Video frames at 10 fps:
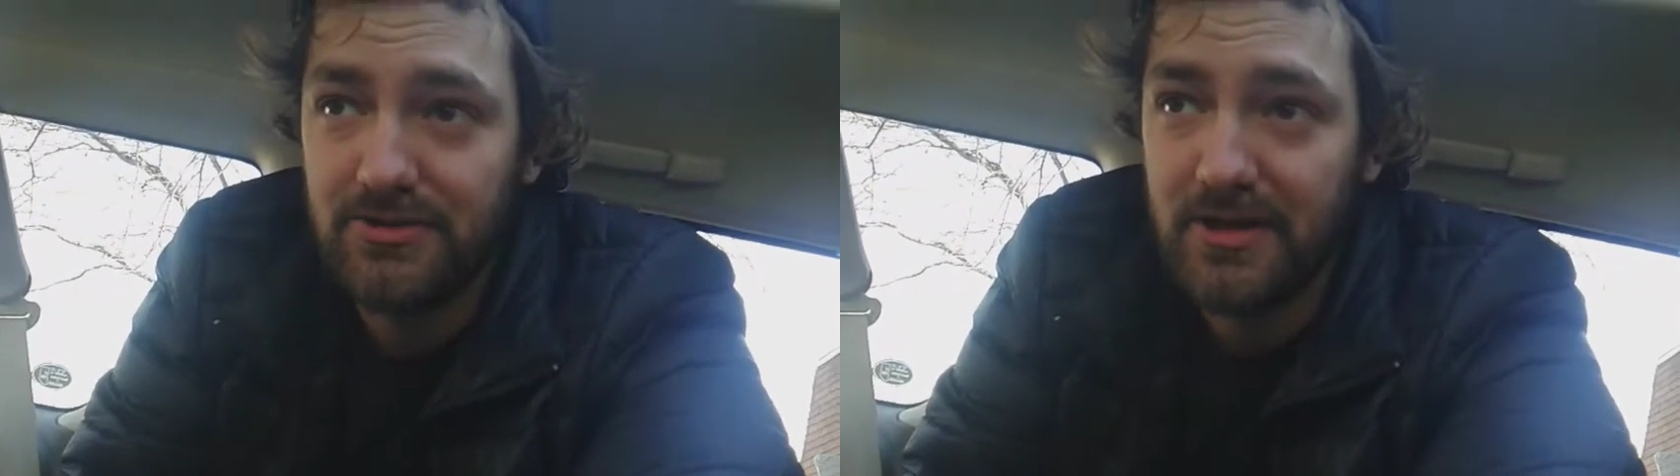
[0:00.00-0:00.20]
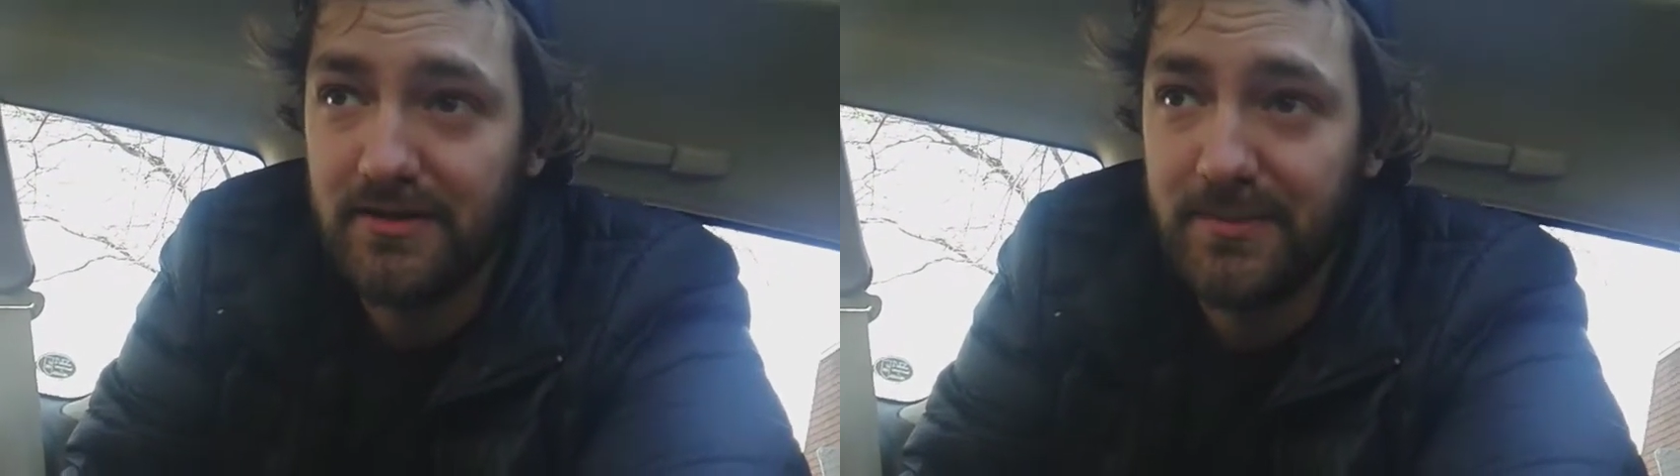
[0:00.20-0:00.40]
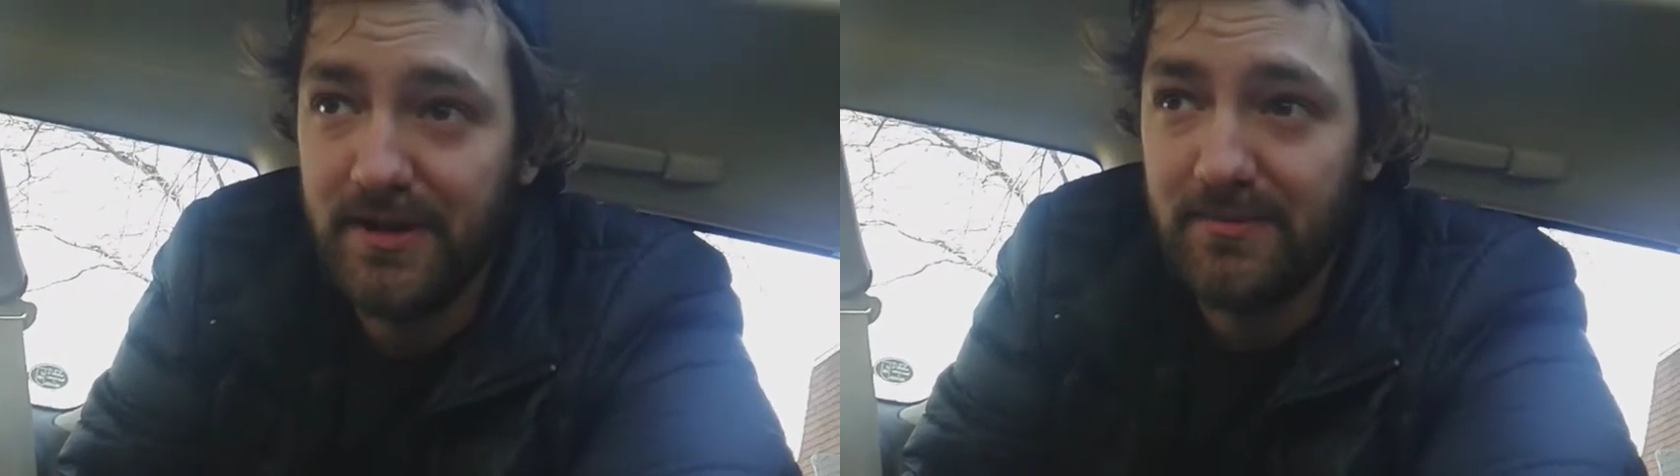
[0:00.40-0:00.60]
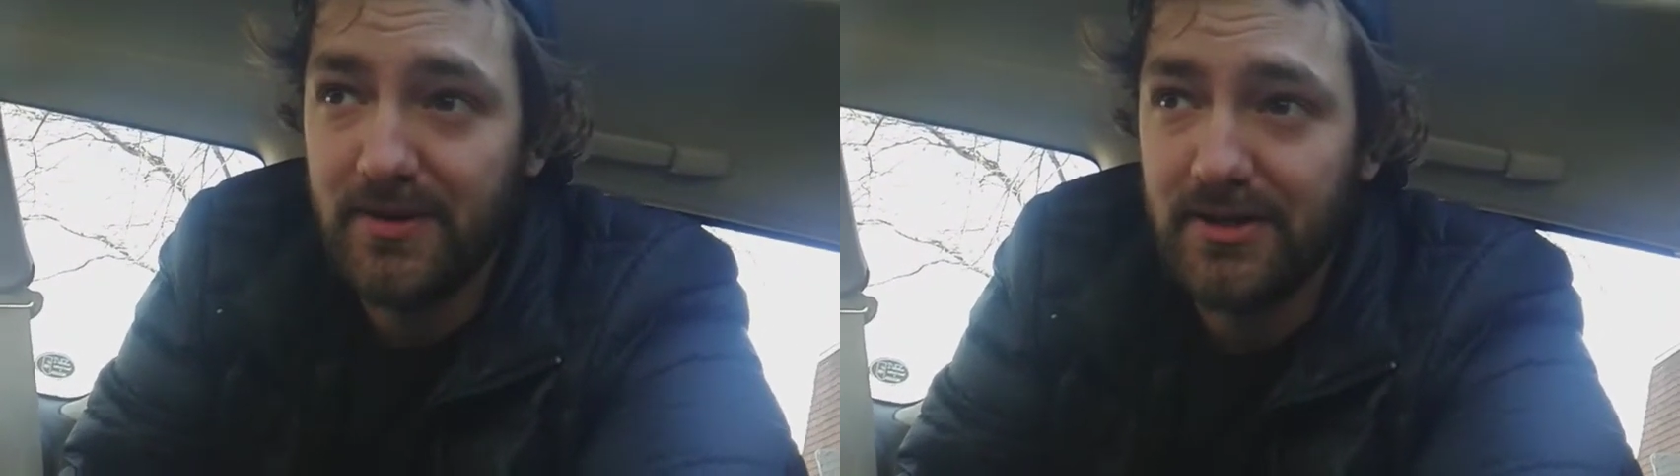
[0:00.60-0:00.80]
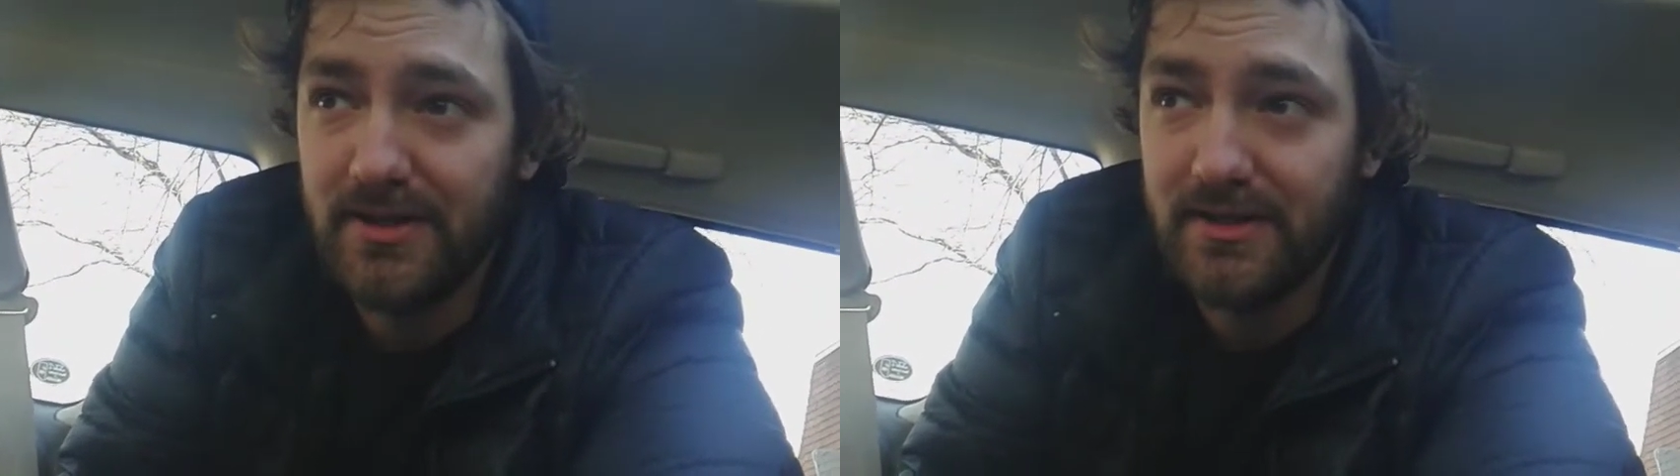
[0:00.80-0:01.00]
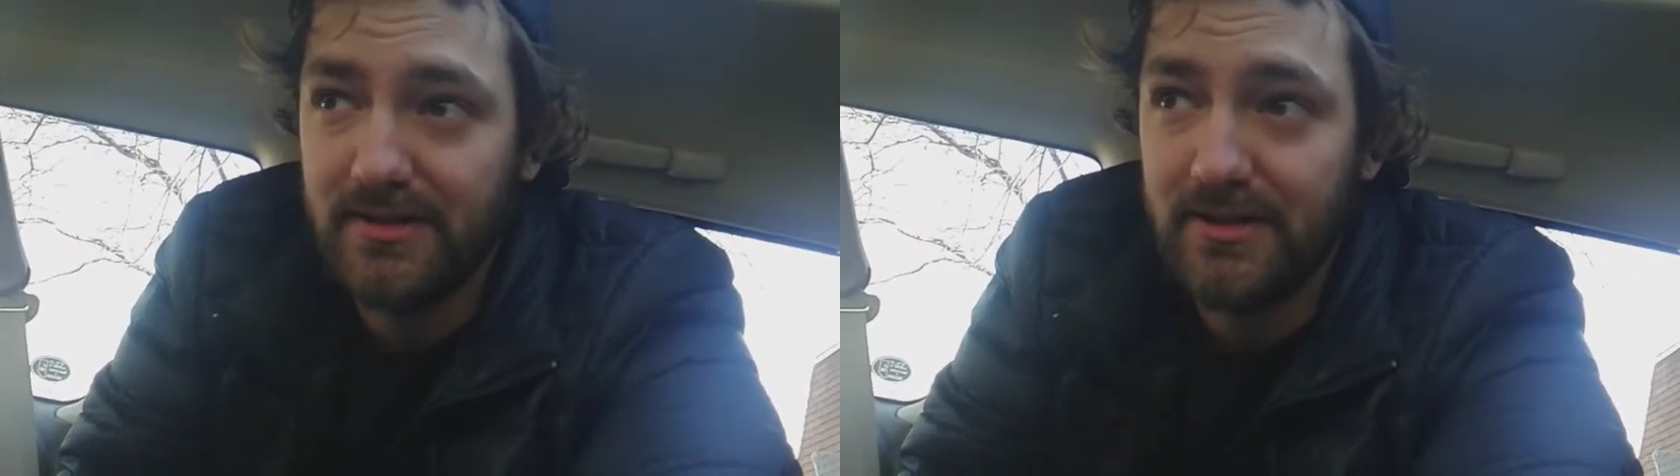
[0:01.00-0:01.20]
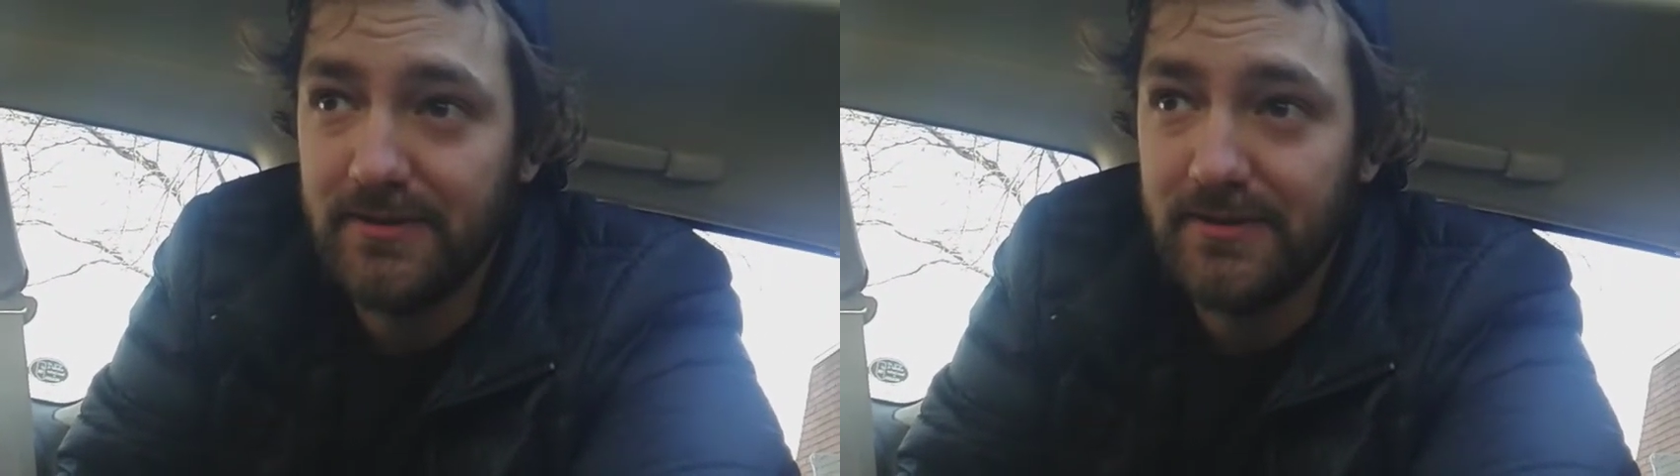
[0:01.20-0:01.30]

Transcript: trying to make money and